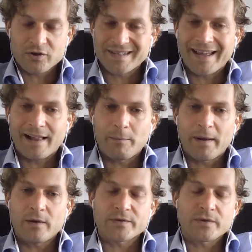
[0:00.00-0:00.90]
just help
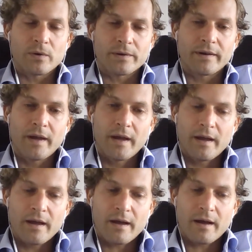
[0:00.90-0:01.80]
HAUSGOLD
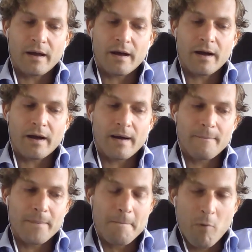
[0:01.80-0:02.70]

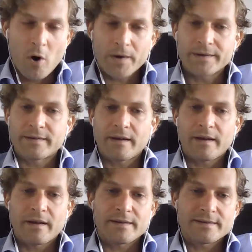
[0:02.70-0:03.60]

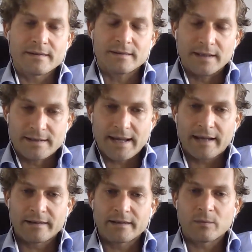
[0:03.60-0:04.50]
monetize the
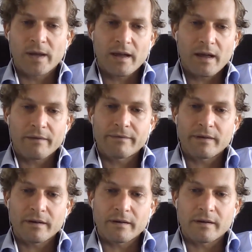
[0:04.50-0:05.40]
data that we have
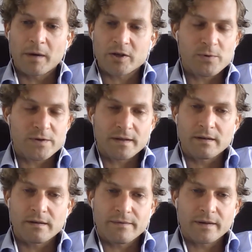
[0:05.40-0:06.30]
in a much more
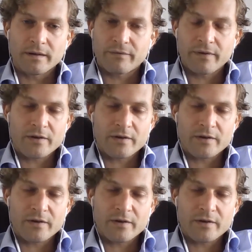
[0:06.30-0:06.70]
significant